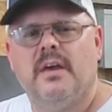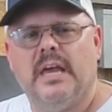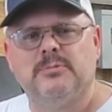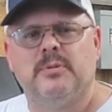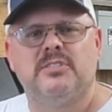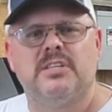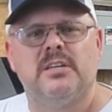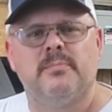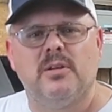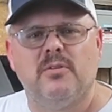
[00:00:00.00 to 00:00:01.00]
He's been
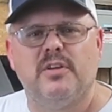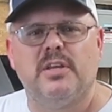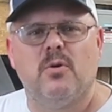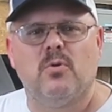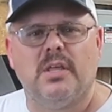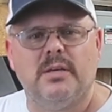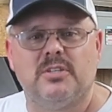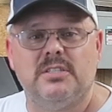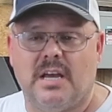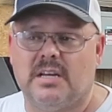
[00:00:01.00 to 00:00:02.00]
sending me little video clips.
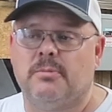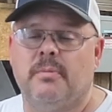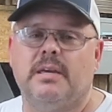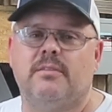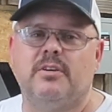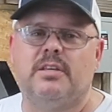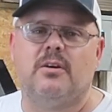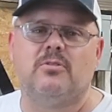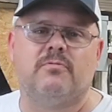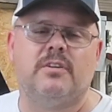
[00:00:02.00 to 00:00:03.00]
He's actually making
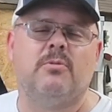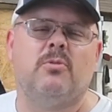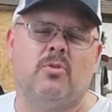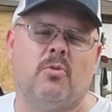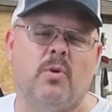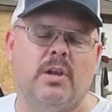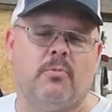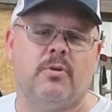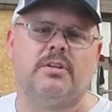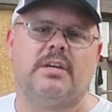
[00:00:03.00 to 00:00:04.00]
videos of it. We're doing a Will
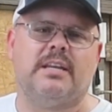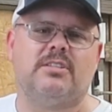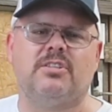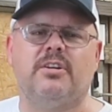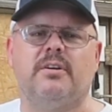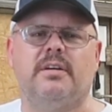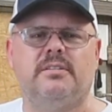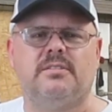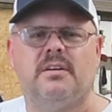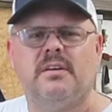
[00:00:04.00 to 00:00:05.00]
It Run kind of series.